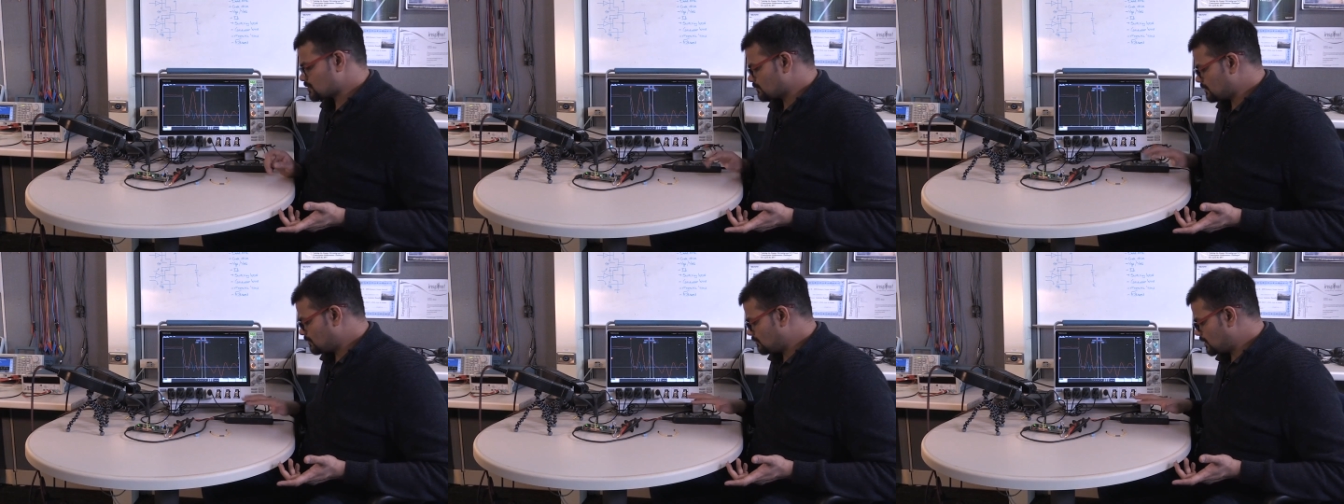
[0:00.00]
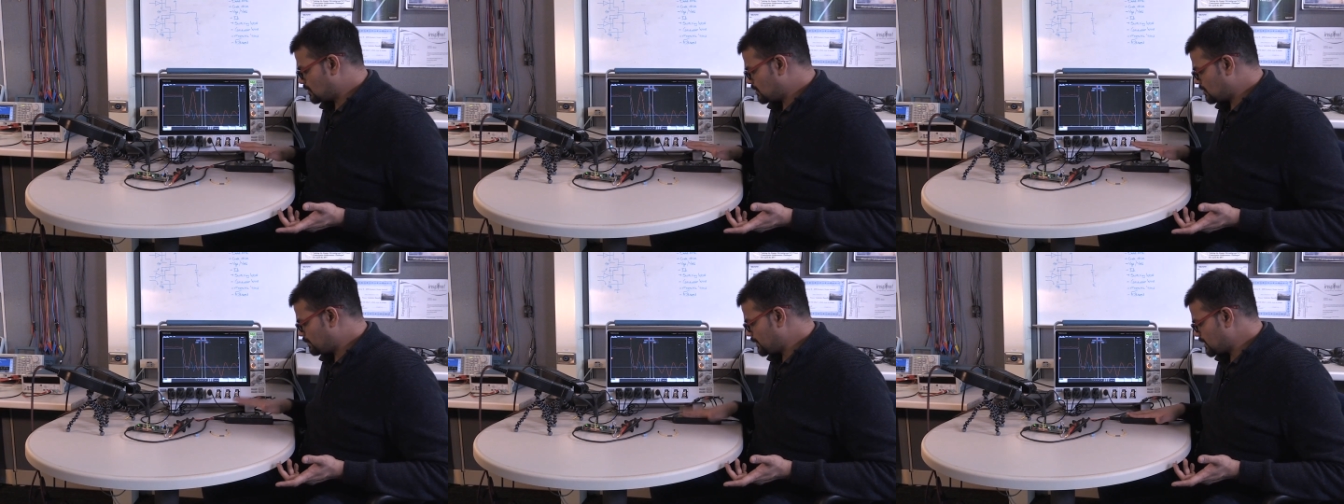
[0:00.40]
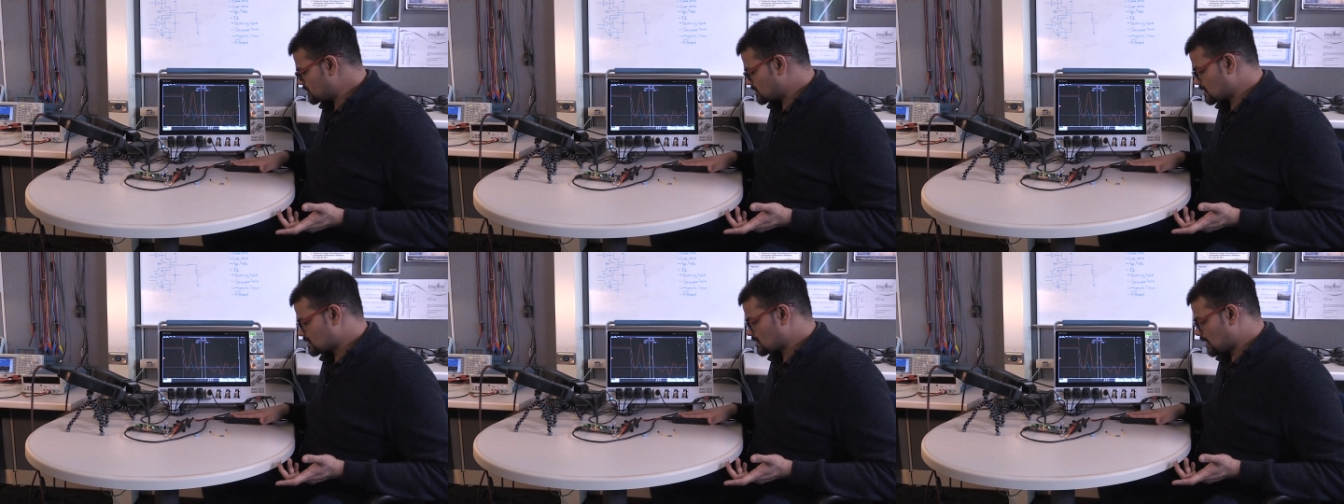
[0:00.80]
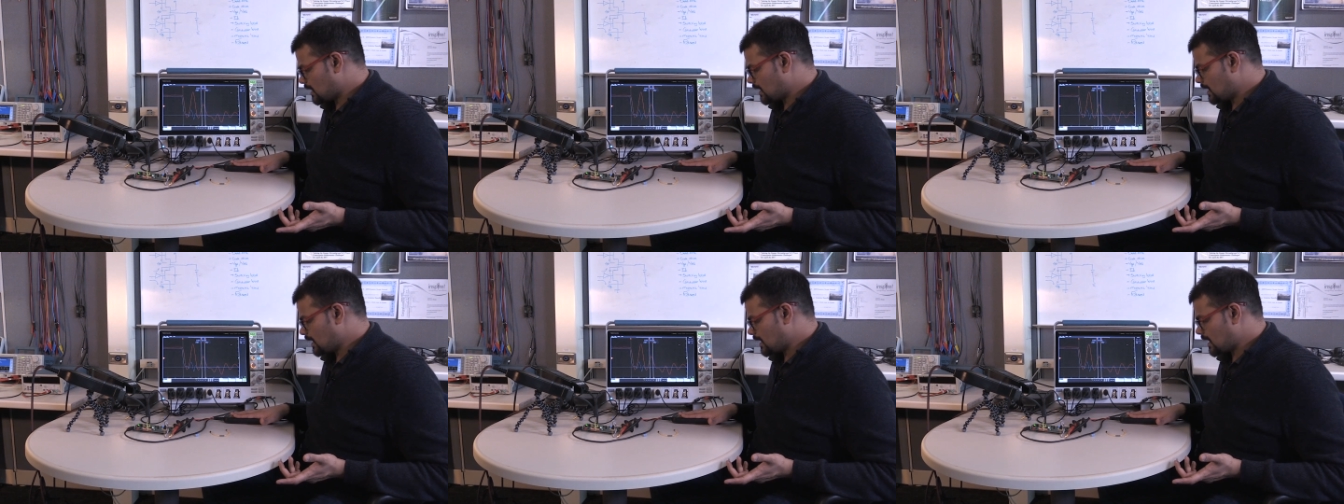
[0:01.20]
So we'll, we'll, replace this
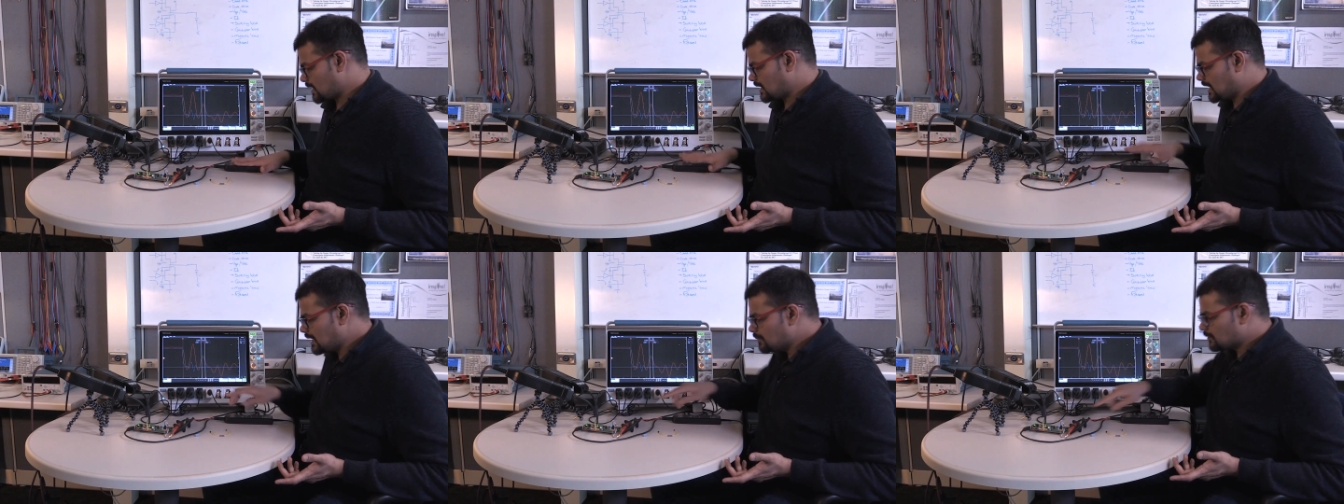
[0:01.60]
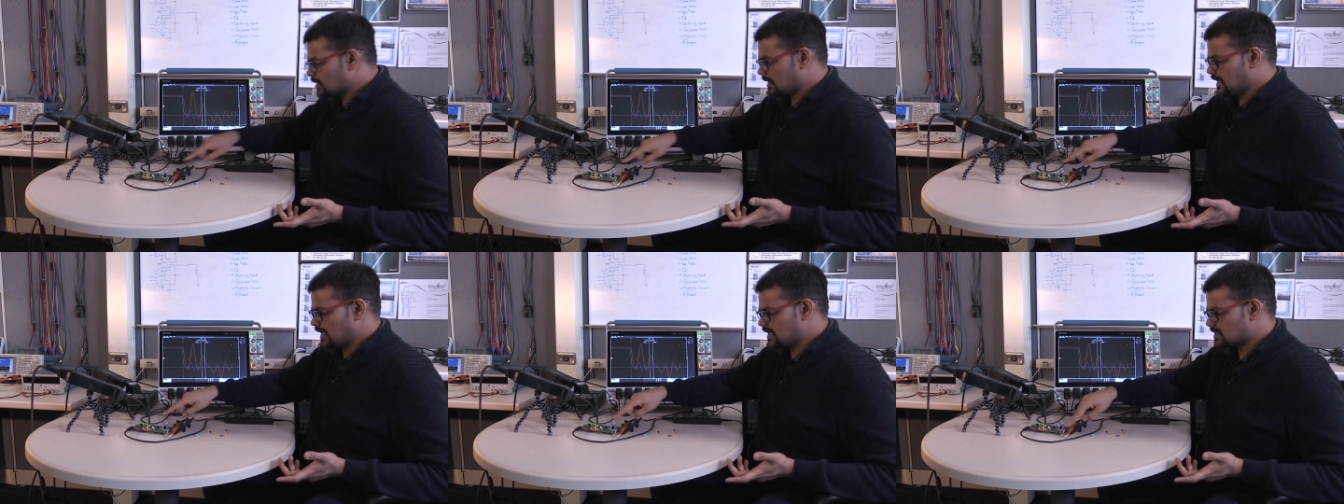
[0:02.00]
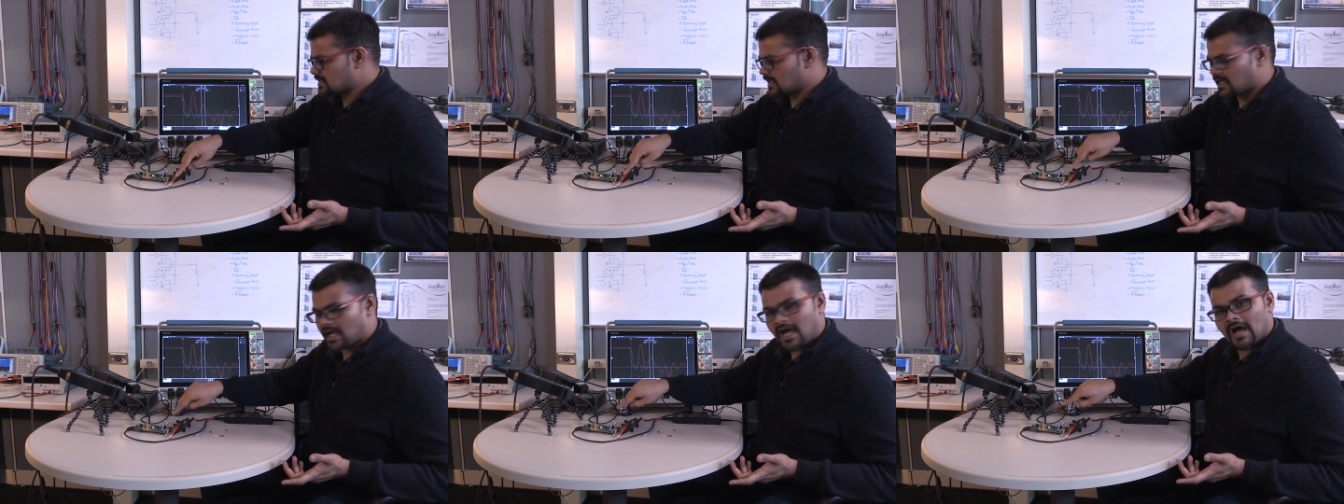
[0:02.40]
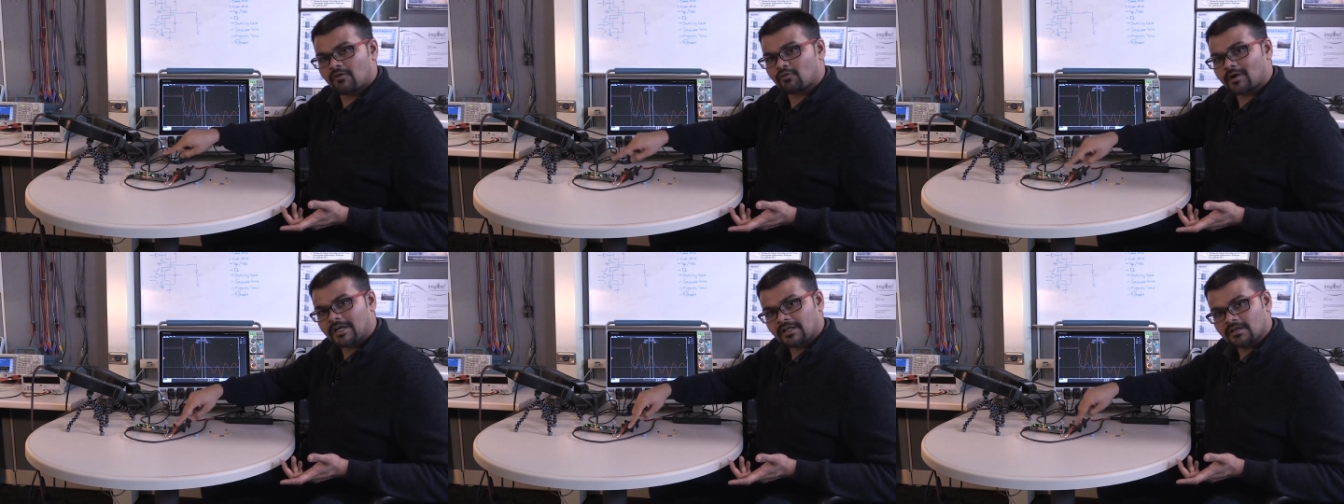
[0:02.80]
guy and keep the leads that I
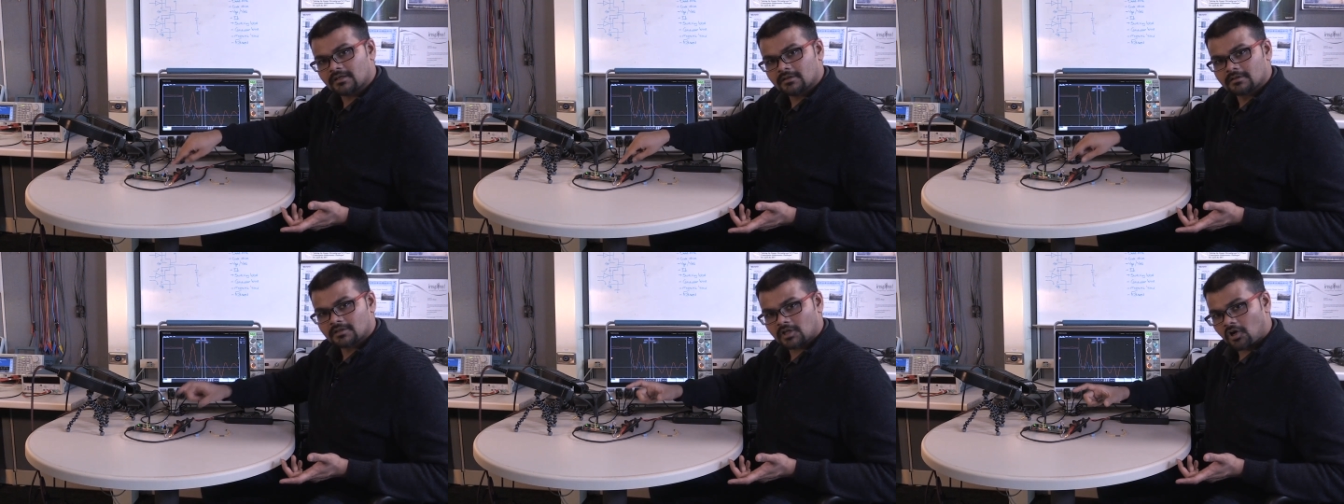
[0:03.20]
have right here,